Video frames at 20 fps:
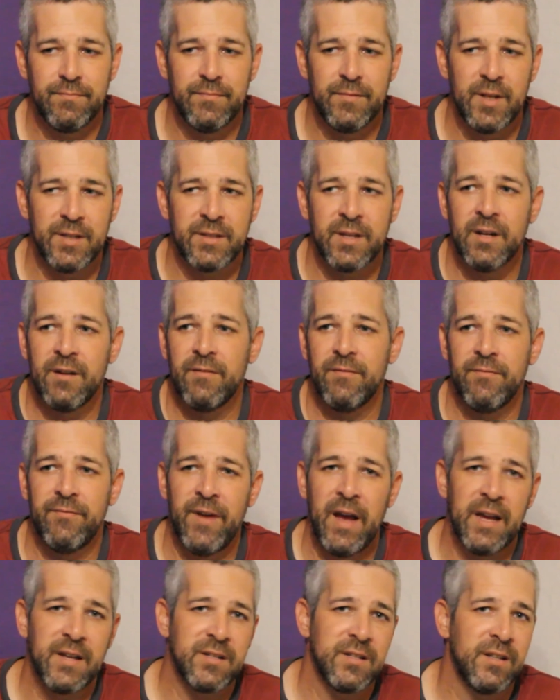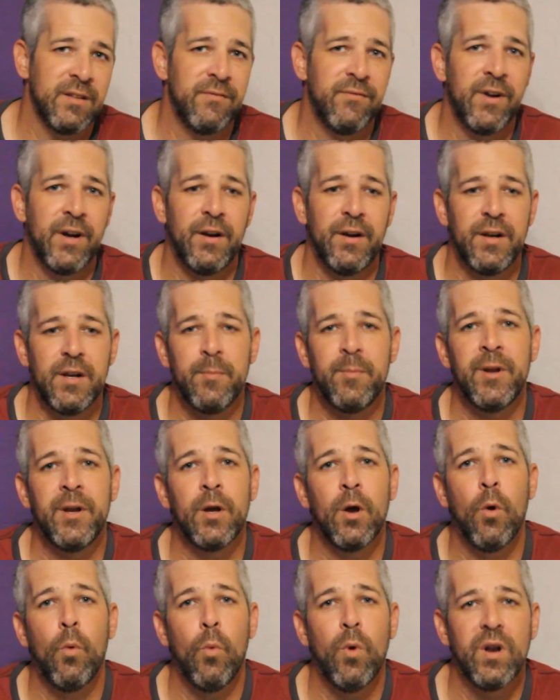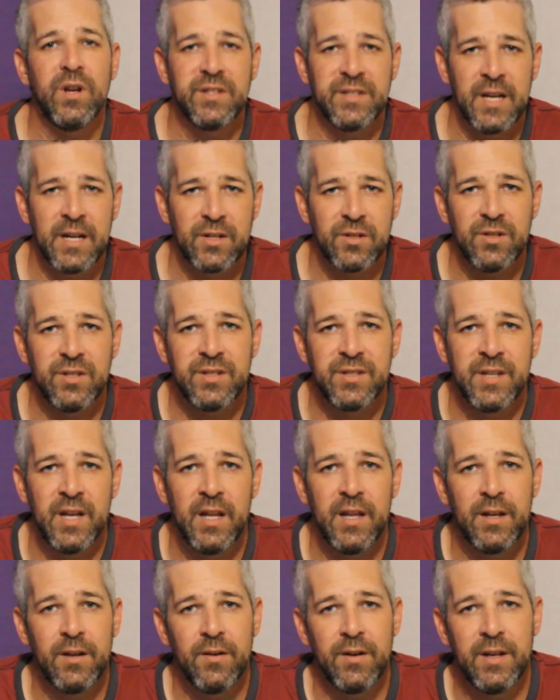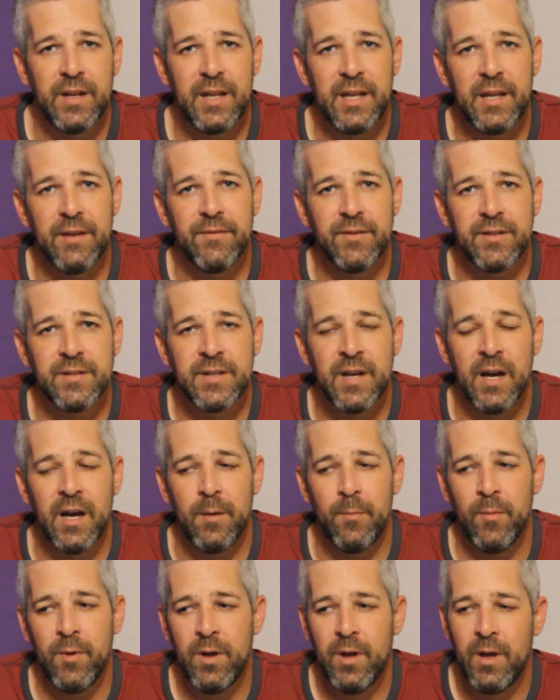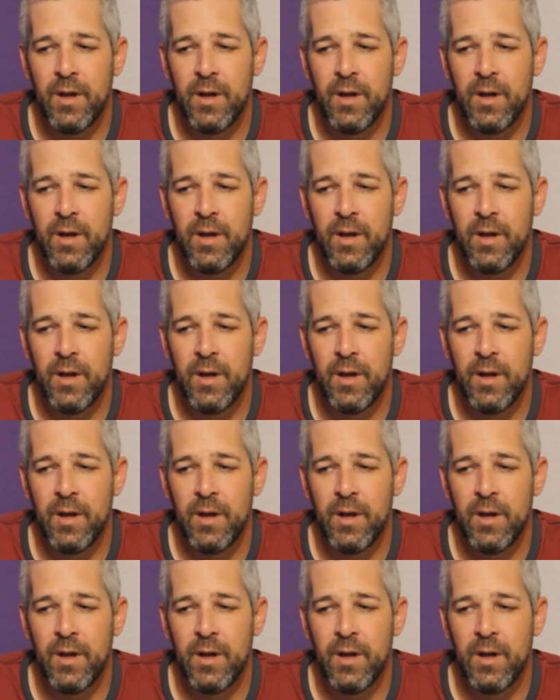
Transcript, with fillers: that's going to vastly vary depending on what is actually selling on any given time.